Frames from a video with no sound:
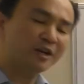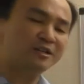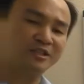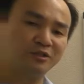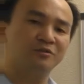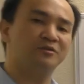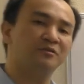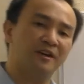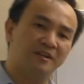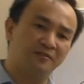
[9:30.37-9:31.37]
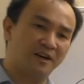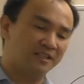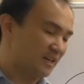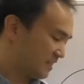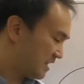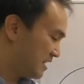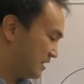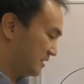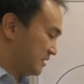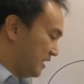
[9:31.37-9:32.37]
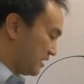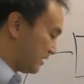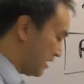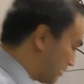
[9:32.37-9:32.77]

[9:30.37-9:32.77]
to verify that, and